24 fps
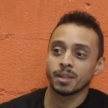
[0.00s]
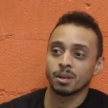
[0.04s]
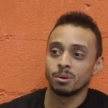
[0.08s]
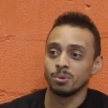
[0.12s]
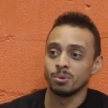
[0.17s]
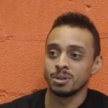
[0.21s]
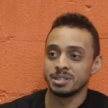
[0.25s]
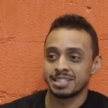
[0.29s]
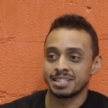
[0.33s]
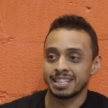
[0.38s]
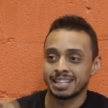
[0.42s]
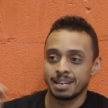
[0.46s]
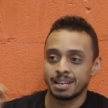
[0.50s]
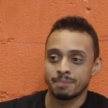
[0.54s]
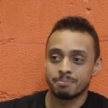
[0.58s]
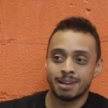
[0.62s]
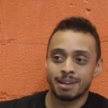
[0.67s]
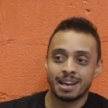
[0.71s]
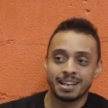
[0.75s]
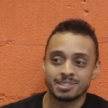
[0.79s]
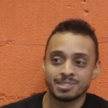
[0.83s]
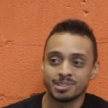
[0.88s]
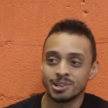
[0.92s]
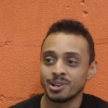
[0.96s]
once they get
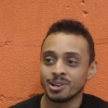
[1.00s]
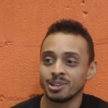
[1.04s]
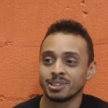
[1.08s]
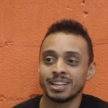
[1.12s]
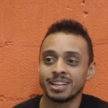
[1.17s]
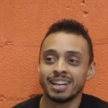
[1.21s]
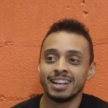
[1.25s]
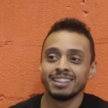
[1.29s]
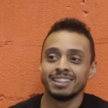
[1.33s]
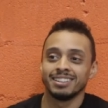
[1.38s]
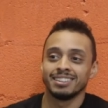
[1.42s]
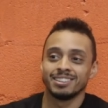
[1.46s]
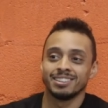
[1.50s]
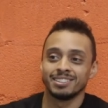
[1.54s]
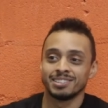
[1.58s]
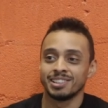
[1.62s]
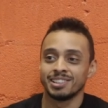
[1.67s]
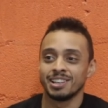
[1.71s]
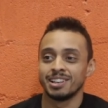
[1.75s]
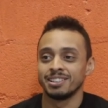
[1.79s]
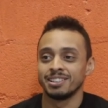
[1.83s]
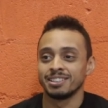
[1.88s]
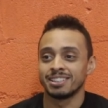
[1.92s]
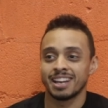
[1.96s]
past all that, they're
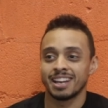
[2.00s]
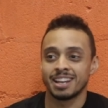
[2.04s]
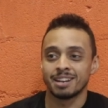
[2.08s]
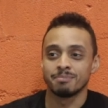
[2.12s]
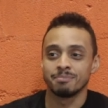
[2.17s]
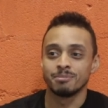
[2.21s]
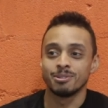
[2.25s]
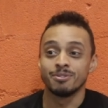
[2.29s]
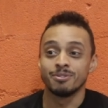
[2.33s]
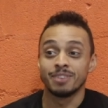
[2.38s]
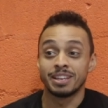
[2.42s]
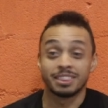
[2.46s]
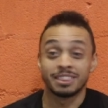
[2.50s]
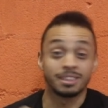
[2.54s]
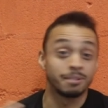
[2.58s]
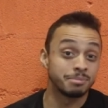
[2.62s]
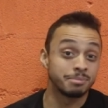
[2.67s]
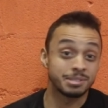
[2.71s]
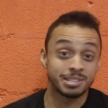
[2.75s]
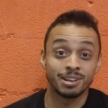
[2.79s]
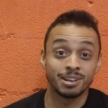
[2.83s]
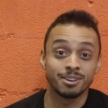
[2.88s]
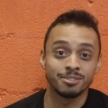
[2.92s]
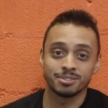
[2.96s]
done kind of moving
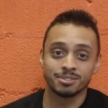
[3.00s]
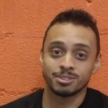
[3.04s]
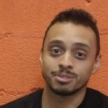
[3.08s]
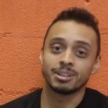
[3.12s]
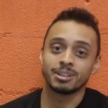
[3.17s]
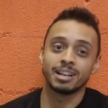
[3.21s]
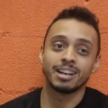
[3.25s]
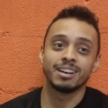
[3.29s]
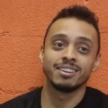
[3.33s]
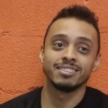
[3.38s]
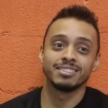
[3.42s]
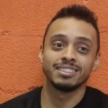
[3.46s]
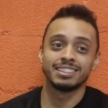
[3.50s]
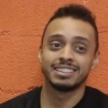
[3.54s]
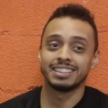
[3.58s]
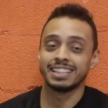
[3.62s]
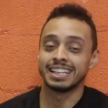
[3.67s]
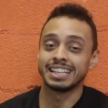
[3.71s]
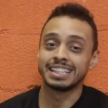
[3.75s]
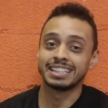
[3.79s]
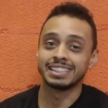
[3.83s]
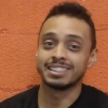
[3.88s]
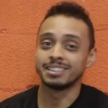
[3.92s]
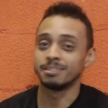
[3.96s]
themselves around,
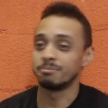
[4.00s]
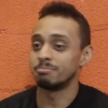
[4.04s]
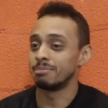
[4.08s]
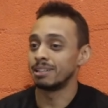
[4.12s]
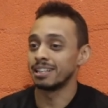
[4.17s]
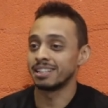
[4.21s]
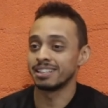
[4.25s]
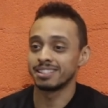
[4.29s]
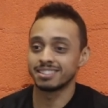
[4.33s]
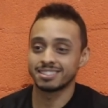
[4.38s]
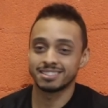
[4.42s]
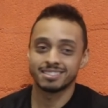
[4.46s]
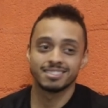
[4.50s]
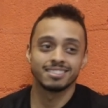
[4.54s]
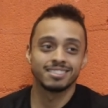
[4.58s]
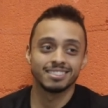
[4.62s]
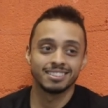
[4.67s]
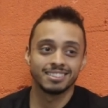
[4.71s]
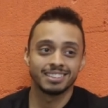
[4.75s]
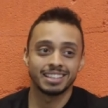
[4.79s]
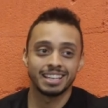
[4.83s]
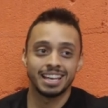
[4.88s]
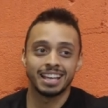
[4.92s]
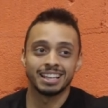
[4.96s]
then the biggest,
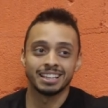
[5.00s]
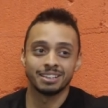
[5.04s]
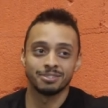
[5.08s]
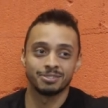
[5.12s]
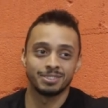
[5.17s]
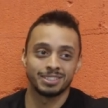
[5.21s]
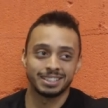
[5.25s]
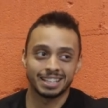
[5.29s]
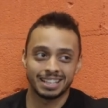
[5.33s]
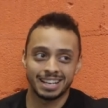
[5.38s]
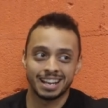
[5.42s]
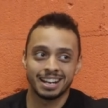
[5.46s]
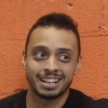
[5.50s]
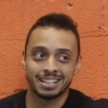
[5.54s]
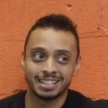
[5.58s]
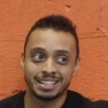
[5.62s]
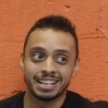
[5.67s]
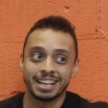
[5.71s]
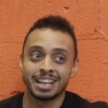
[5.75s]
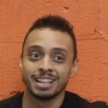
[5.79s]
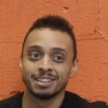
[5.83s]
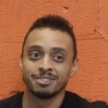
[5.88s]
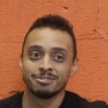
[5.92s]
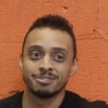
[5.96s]
the elephant, the kind of
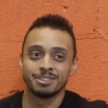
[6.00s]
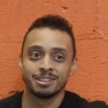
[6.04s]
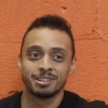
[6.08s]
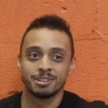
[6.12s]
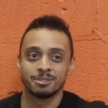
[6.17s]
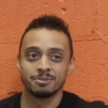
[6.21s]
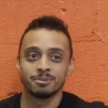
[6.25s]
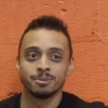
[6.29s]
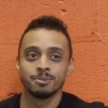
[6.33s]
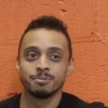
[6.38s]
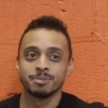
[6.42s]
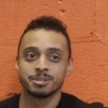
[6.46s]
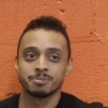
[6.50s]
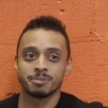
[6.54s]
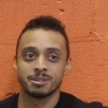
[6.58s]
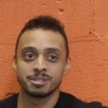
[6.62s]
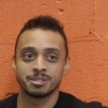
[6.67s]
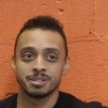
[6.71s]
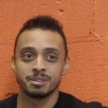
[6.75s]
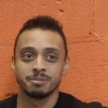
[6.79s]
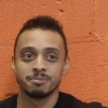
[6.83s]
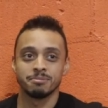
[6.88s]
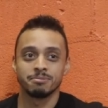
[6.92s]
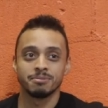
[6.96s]
the elephant in the room,
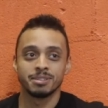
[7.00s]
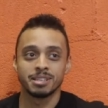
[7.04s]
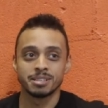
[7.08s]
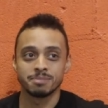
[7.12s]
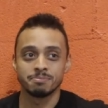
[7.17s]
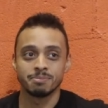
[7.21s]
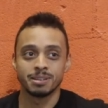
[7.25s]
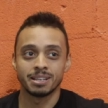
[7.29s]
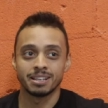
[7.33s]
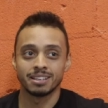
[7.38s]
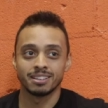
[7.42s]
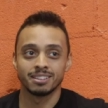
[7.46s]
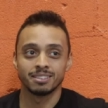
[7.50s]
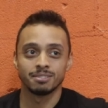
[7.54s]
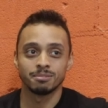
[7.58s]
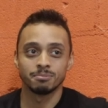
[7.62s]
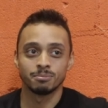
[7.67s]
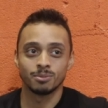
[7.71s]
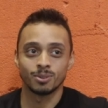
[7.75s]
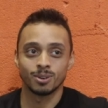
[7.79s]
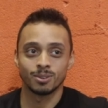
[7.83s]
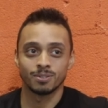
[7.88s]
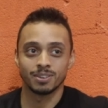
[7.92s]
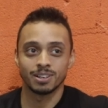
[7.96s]
especially this being
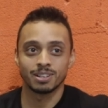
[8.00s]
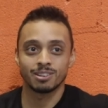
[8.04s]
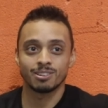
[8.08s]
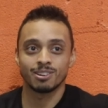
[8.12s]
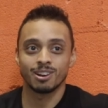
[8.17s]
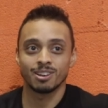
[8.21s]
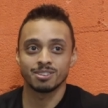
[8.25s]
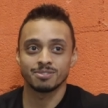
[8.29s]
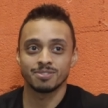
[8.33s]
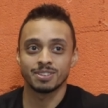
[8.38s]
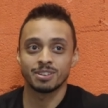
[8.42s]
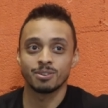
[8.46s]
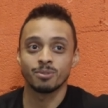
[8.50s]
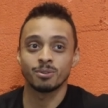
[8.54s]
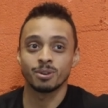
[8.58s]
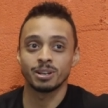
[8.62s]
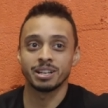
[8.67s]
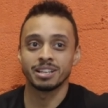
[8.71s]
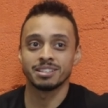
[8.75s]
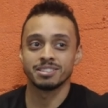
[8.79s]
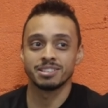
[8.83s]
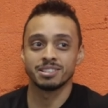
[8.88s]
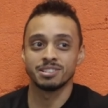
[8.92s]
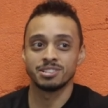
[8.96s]
more of a CrossFit
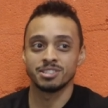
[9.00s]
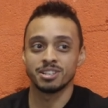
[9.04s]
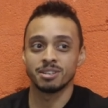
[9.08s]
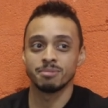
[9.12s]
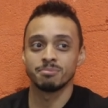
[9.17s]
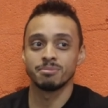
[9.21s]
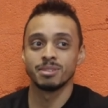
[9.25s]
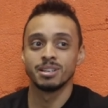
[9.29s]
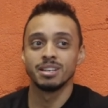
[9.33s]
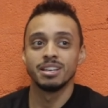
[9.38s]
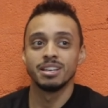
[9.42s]
oriented gym,